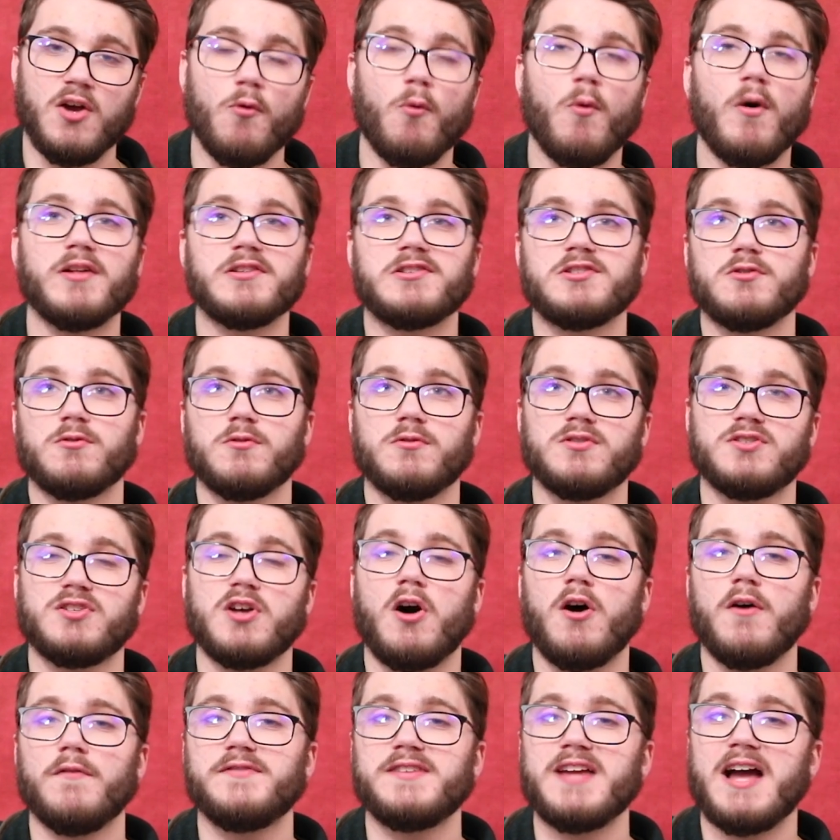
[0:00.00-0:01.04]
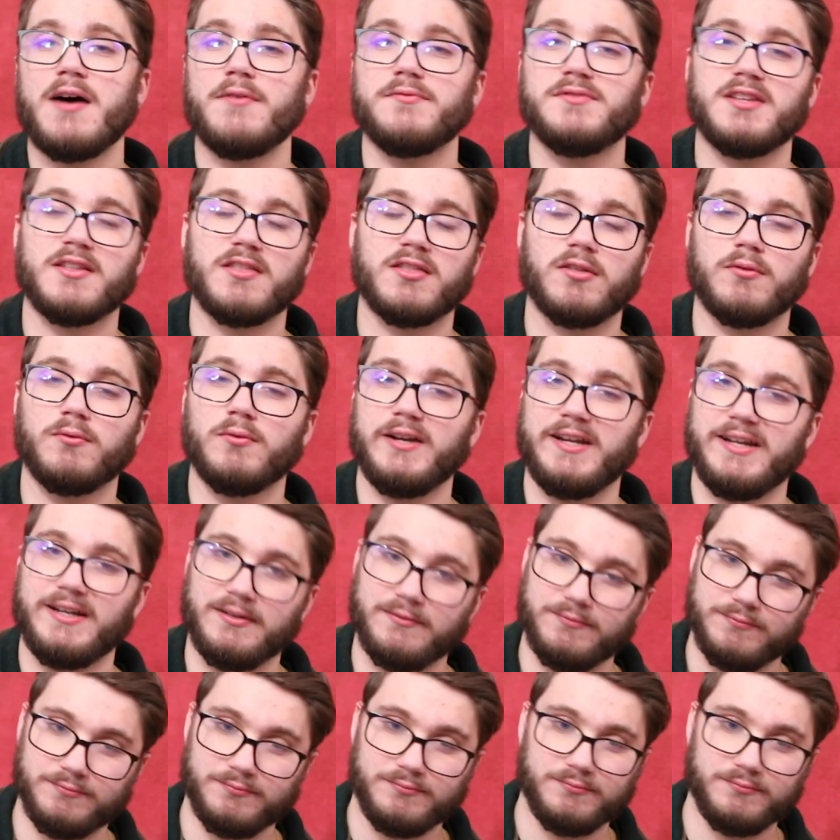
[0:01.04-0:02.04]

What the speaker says: wants to resolve down to 3.